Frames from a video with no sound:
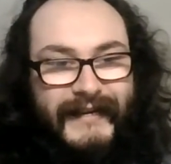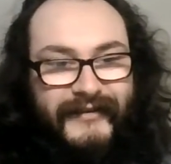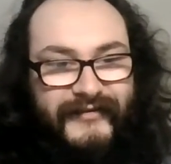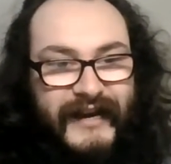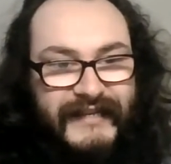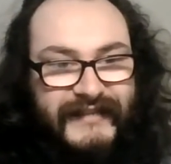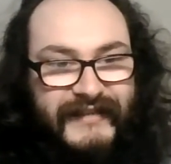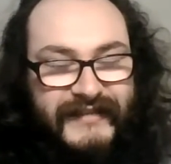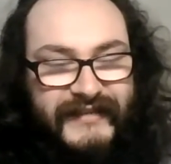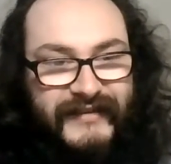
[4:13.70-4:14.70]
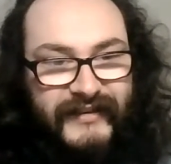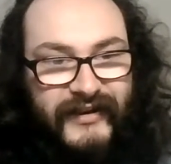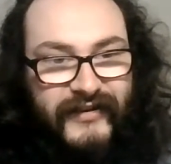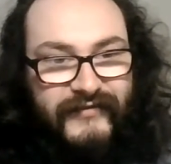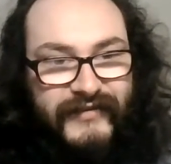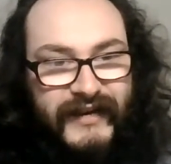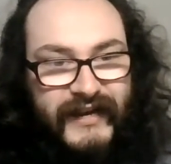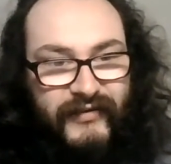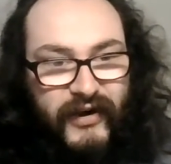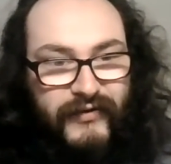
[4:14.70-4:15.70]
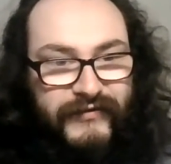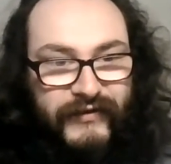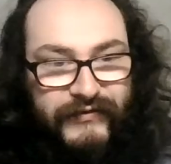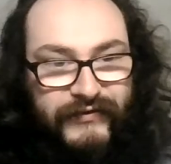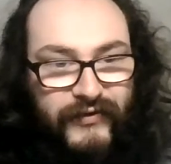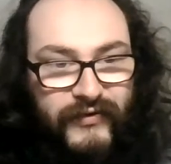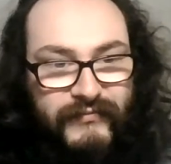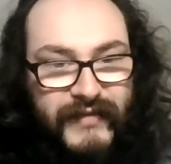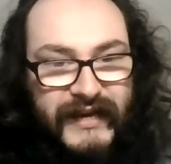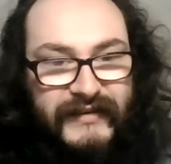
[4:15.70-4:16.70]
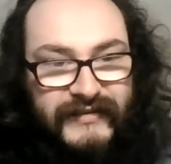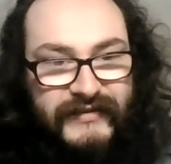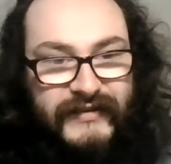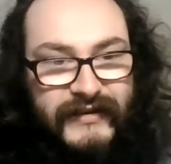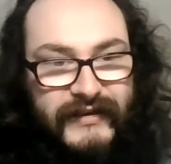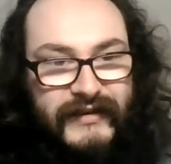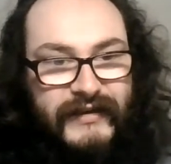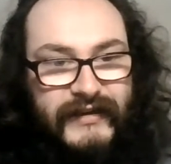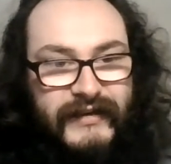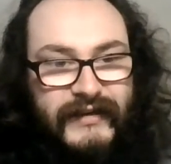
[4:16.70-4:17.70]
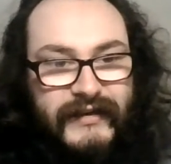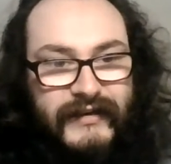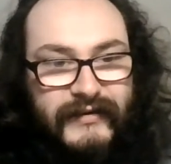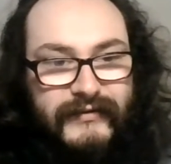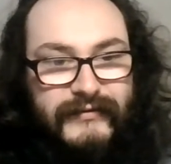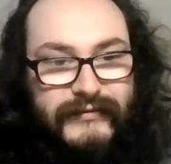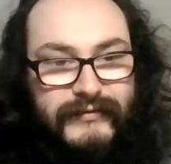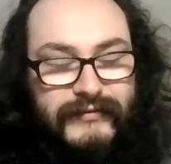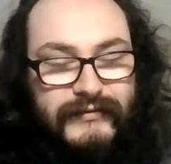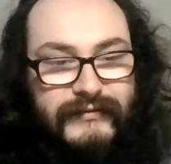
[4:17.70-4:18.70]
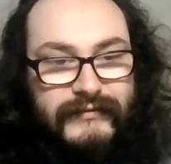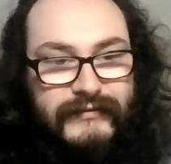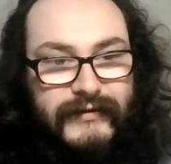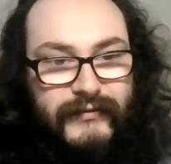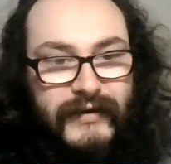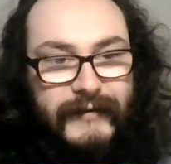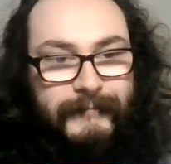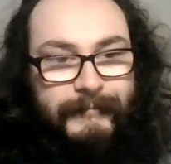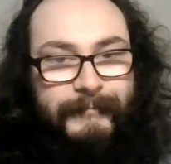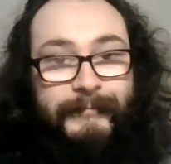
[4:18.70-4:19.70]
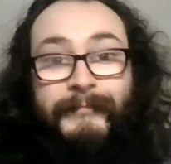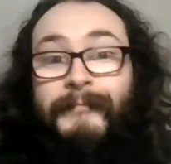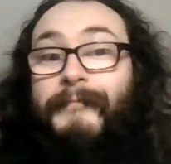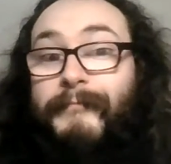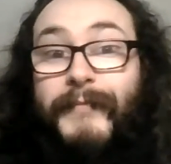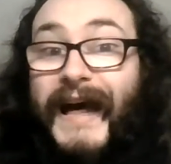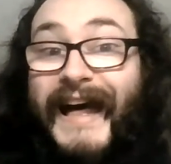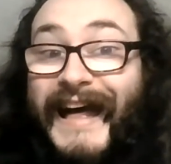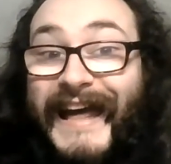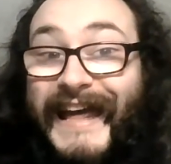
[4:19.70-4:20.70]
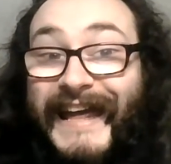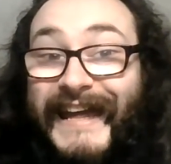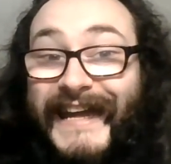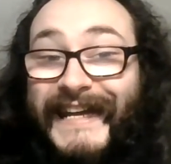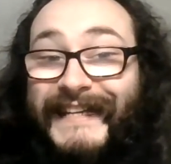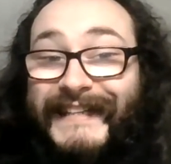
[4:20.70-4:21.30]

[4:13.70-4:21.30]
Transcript: Christ, this is a long video, over four minutes. Oh, oh well. Bye!